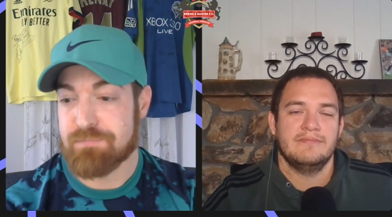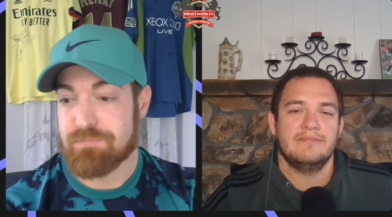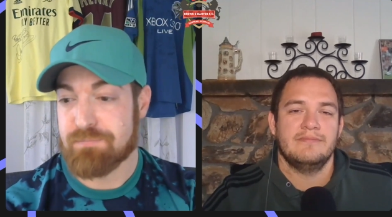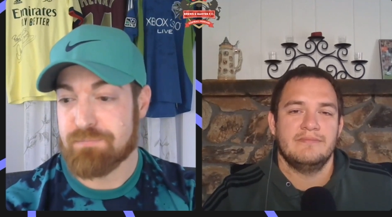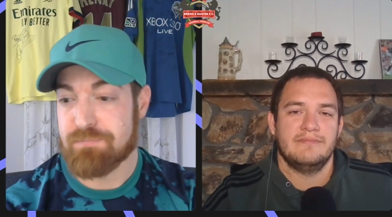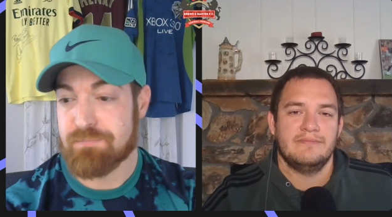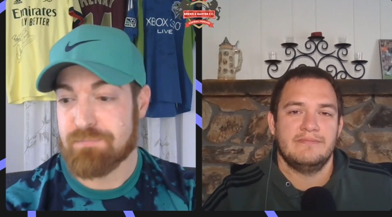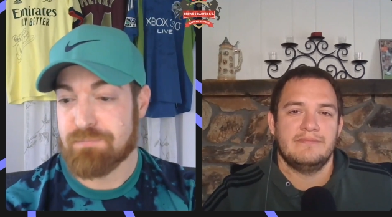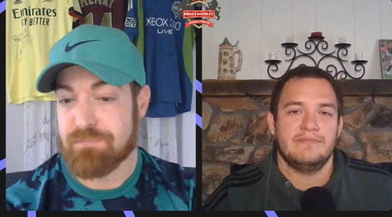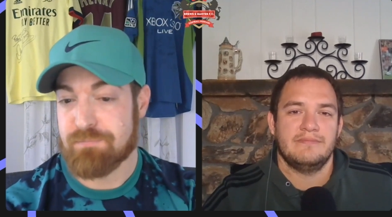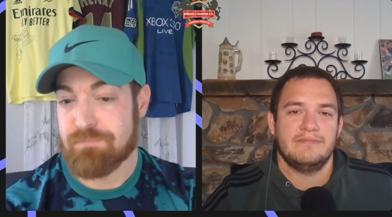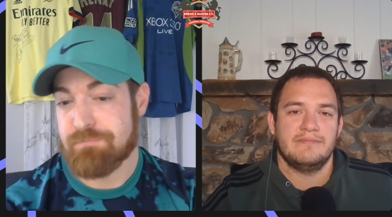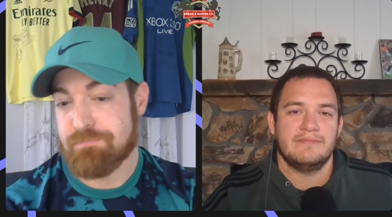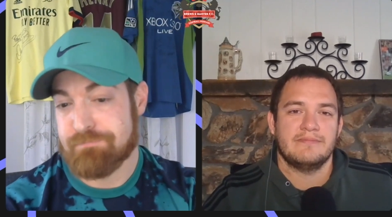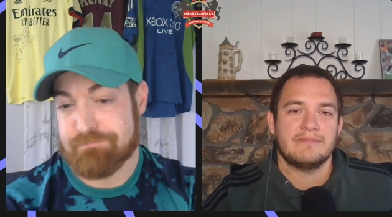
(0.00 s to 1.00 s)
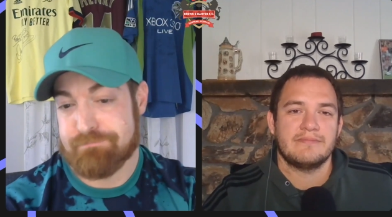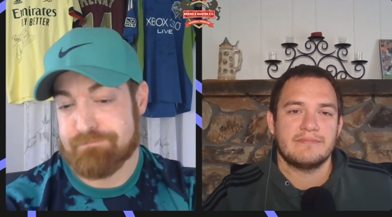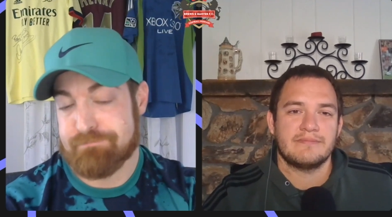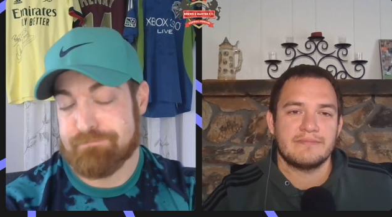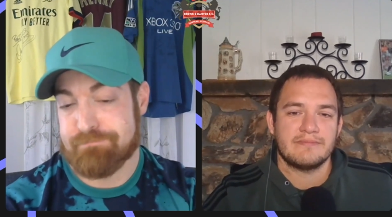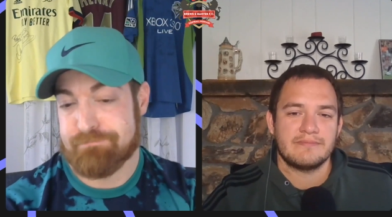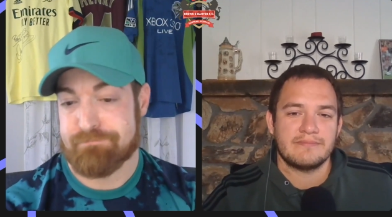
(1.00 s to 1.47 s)

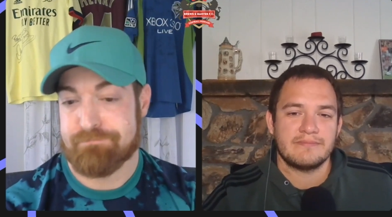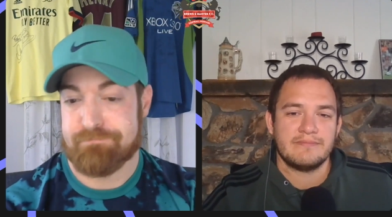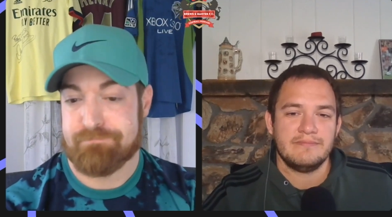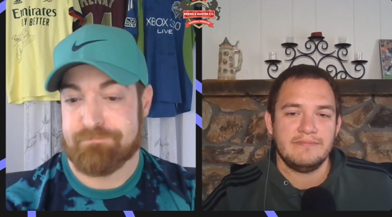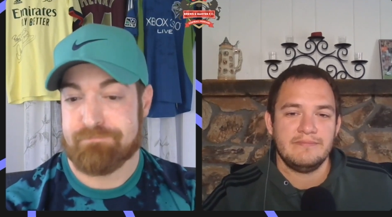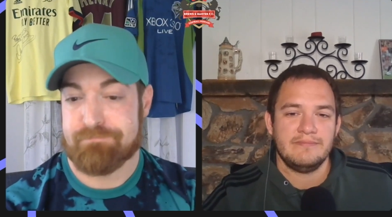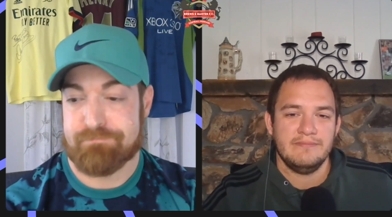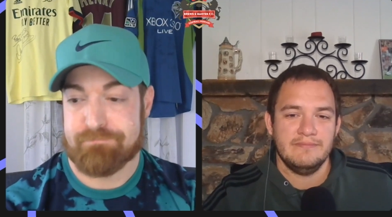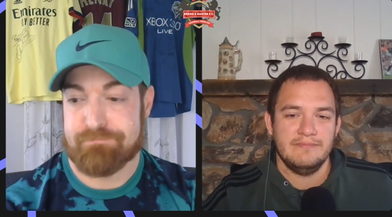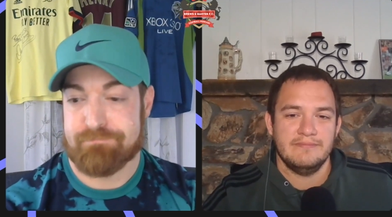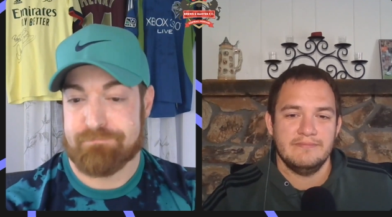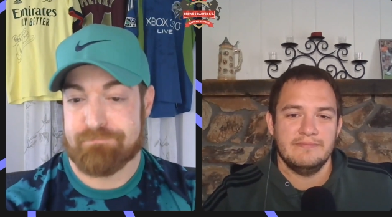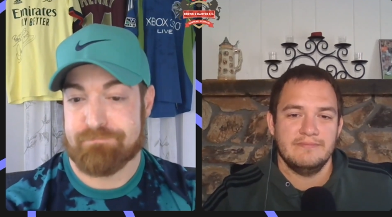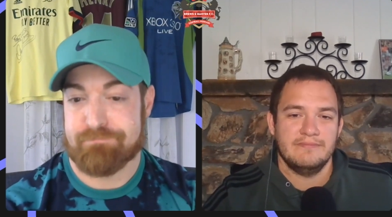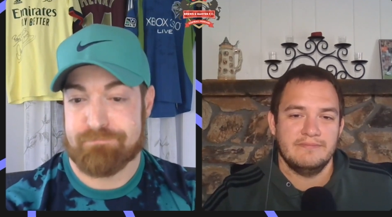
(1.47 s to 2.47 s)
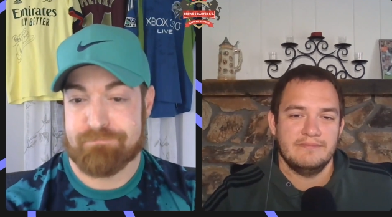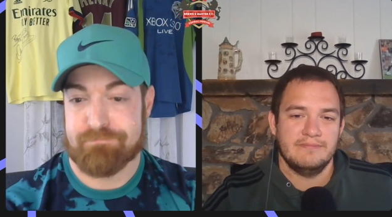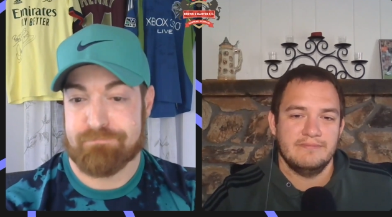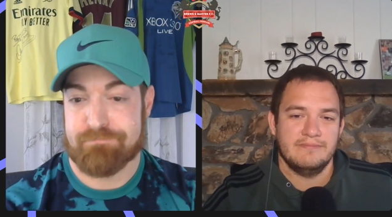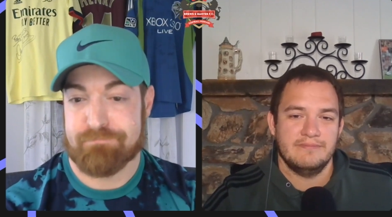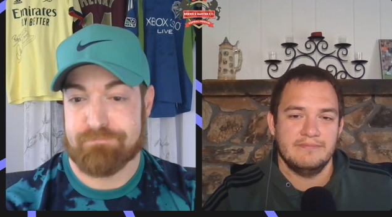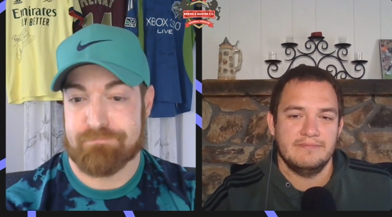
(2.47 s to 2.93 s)

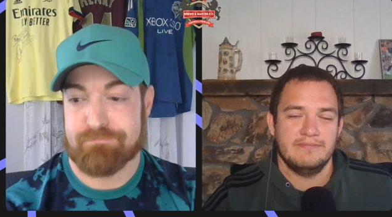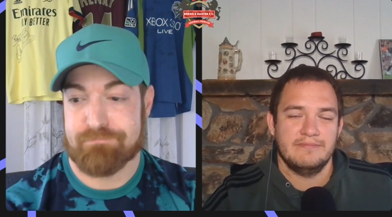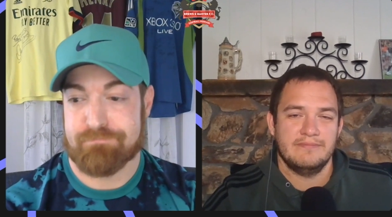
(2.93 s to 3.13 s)
(no one is talking)